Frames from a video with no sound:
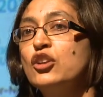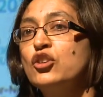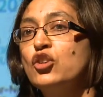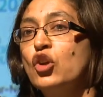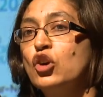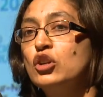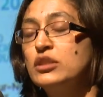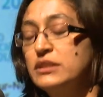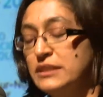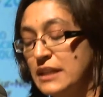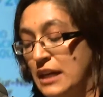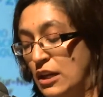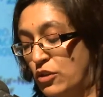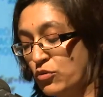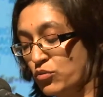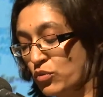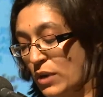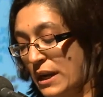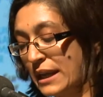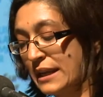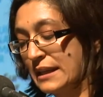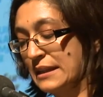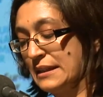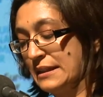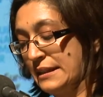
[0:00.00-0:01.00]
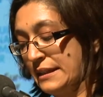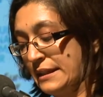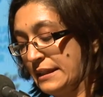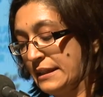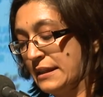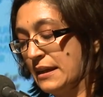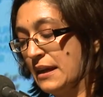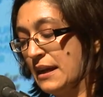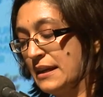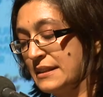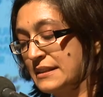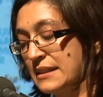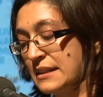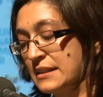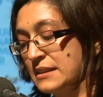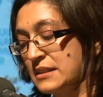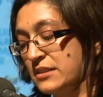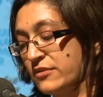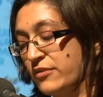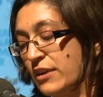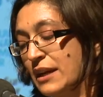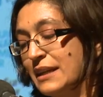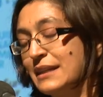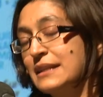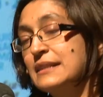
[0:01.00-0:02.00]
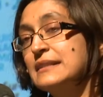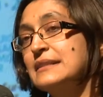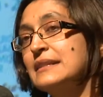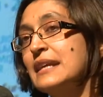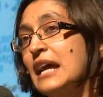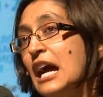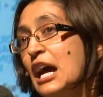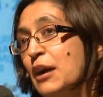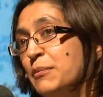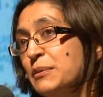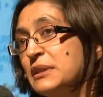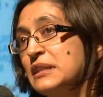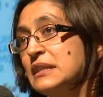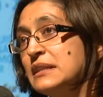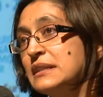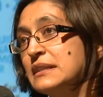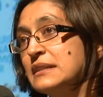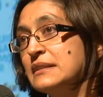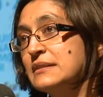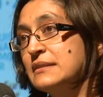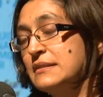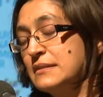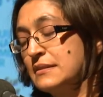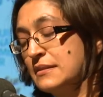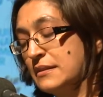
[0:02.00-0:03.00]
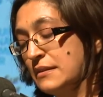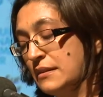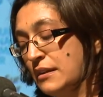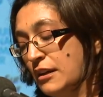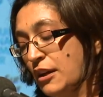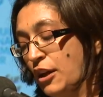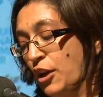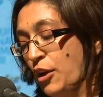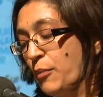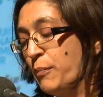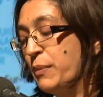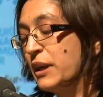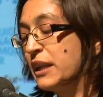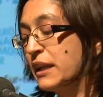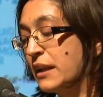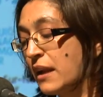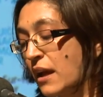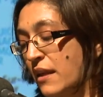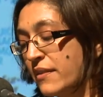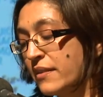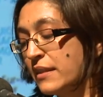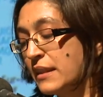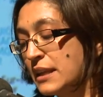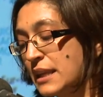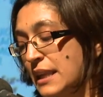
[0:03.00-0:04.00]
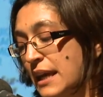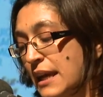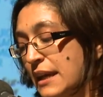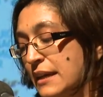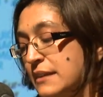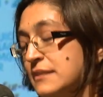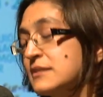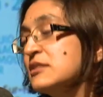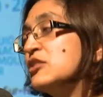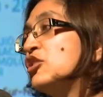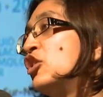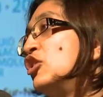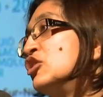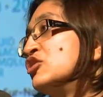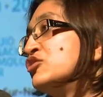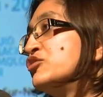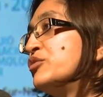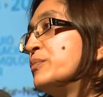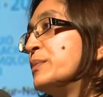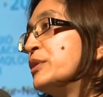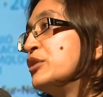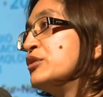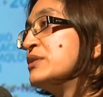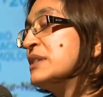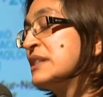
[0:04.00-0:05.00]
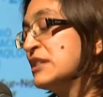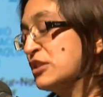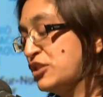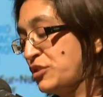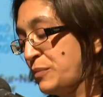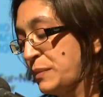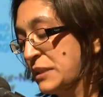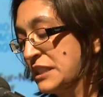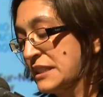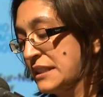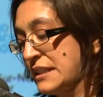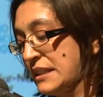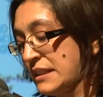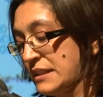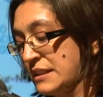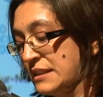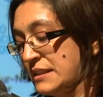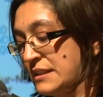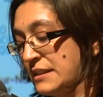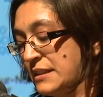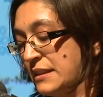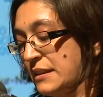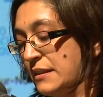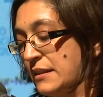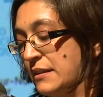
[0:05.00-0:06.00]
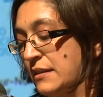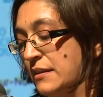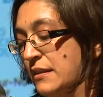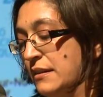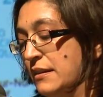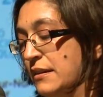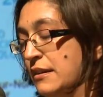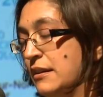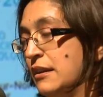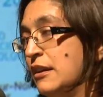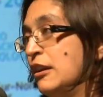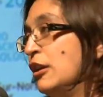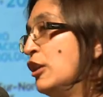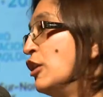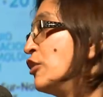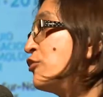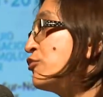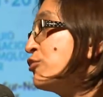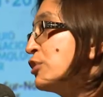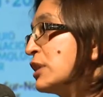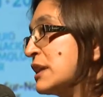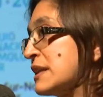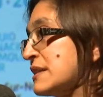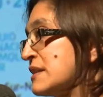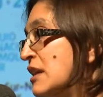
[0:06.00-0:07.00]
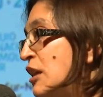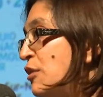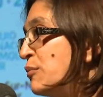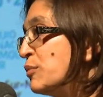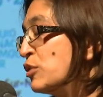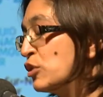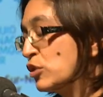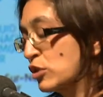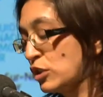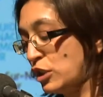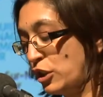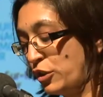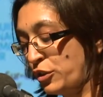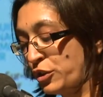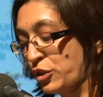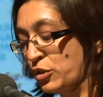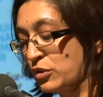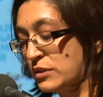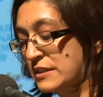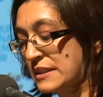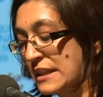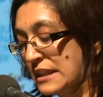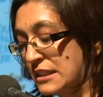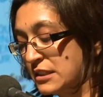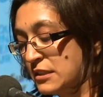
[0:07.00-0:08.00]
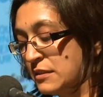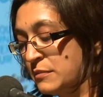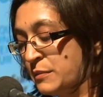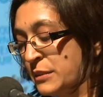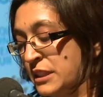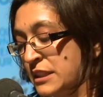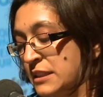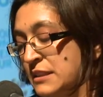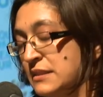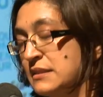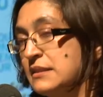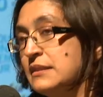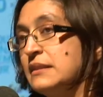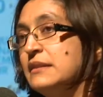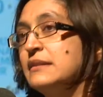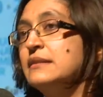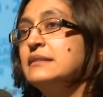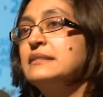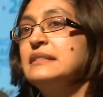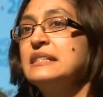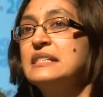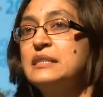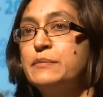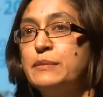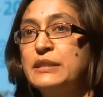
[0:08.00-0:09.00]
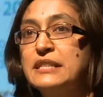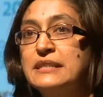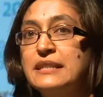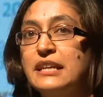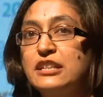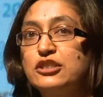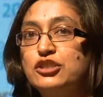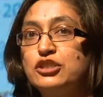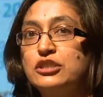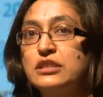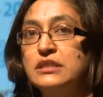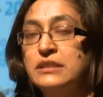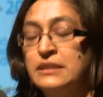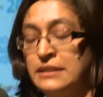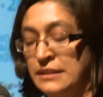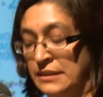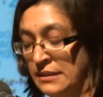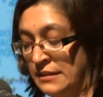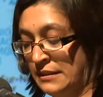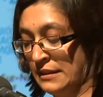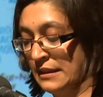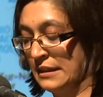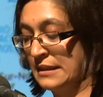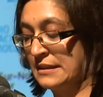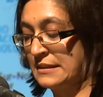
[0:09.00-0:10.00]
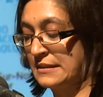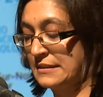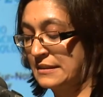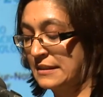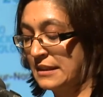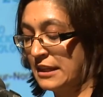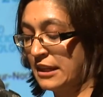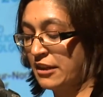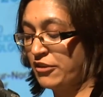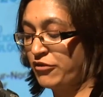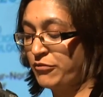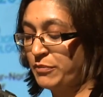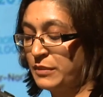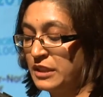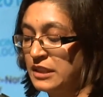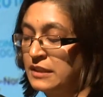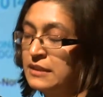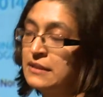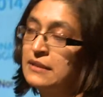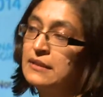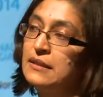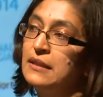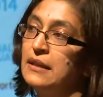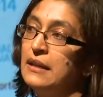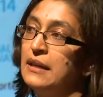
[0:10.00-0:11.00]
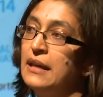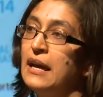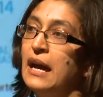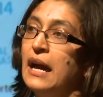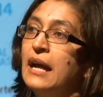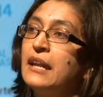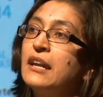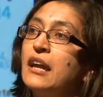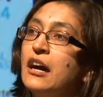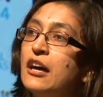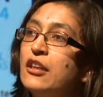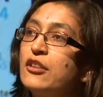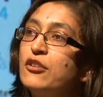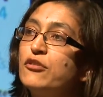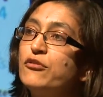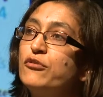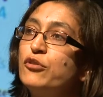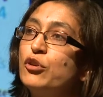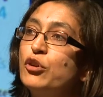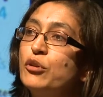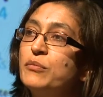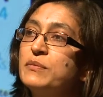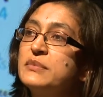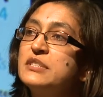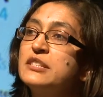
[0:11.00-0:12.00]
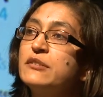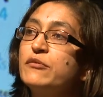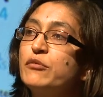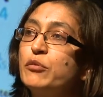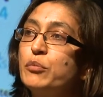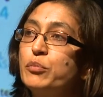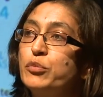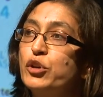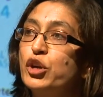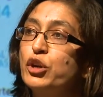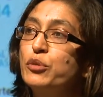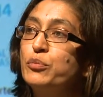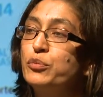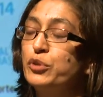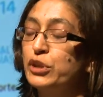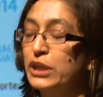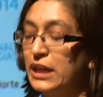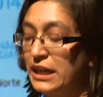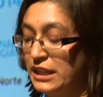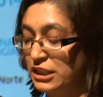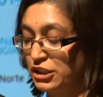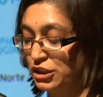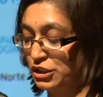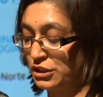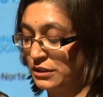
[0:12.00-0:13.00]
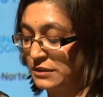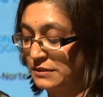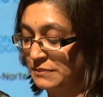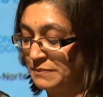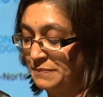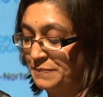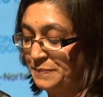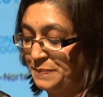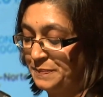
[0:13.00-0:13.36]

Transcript: not directly identified as capitalist, but nonetheless contributing to modernity. For example, colonial settlement, dispossession, enslavement, and other forms of appropriation.